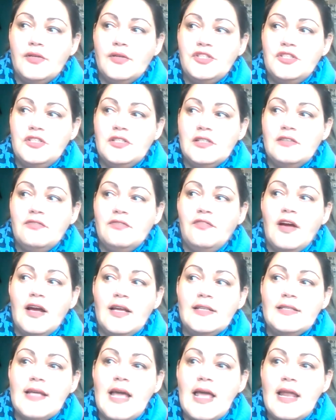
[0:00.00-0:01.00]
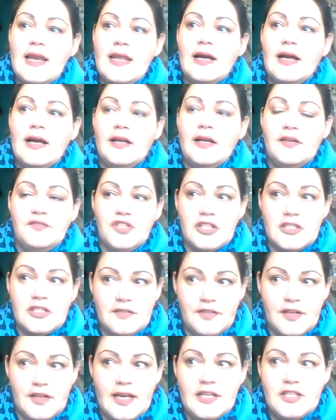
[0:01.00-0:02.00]
Christians find any kind of
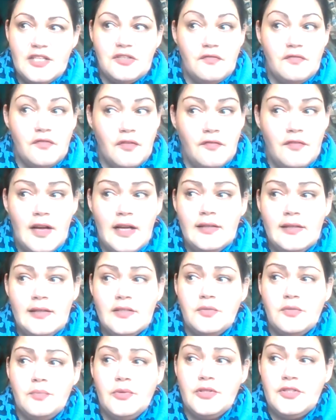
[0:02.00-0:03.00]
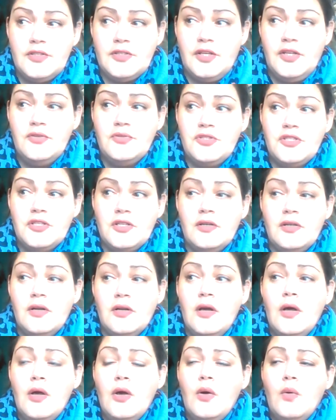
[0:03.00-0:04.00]
justification for violence or persecution
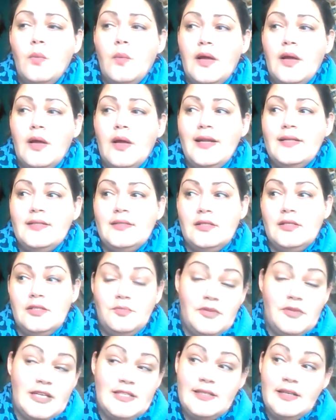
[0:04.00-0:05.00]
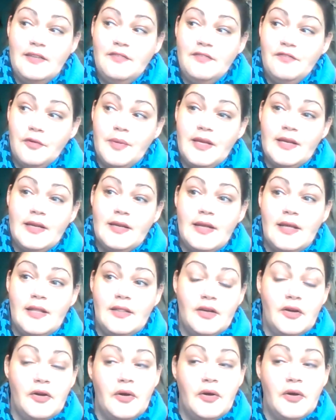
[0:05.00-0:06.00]
when it is expressly forbidden in
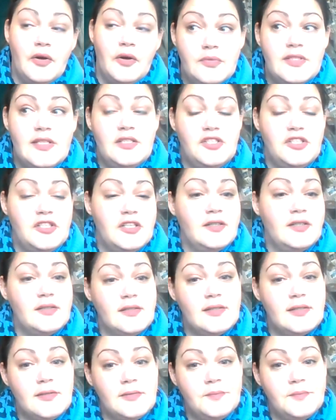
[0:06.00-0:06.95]
their own teachings?